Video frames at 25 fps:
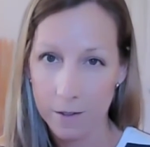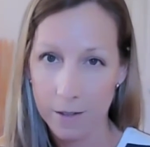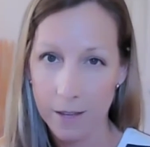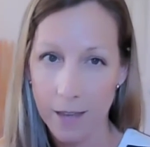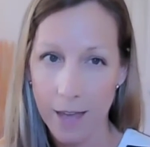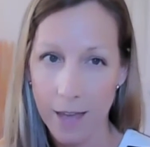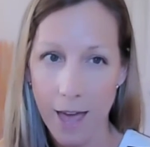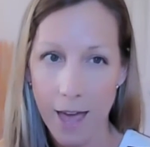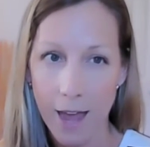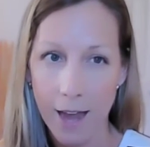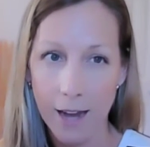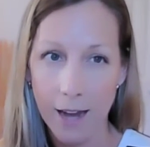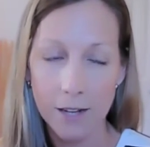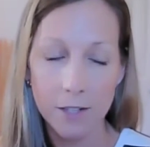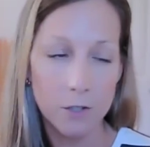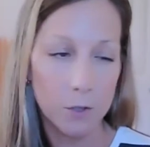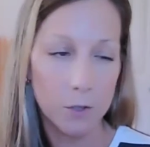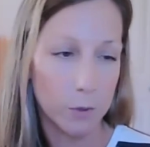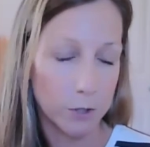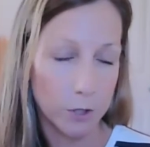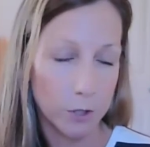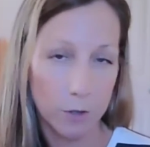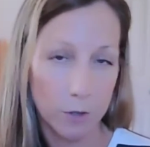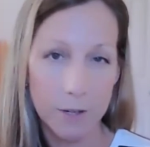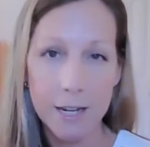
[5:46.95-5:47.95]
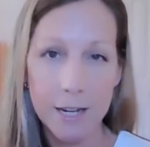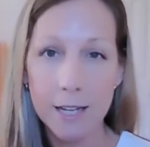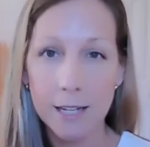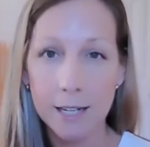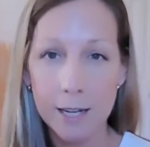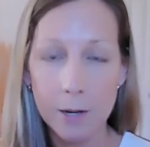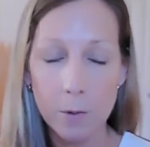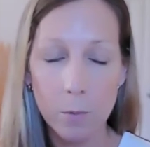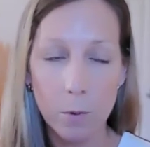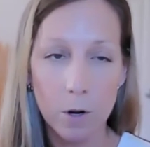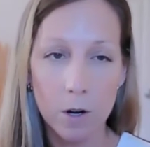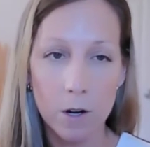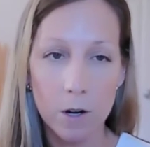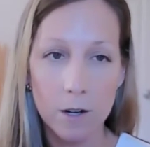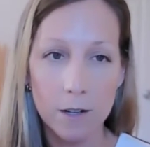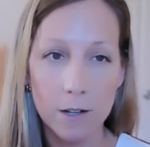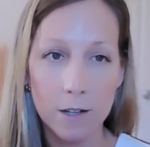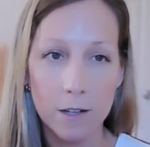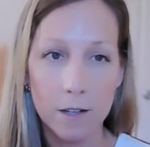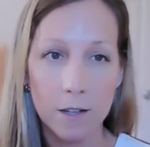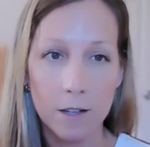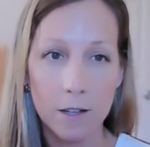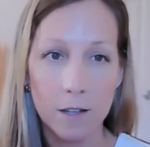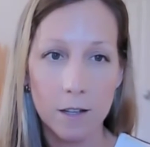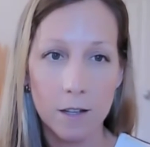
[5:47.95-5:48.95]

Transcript: Okay. Doing your healing work,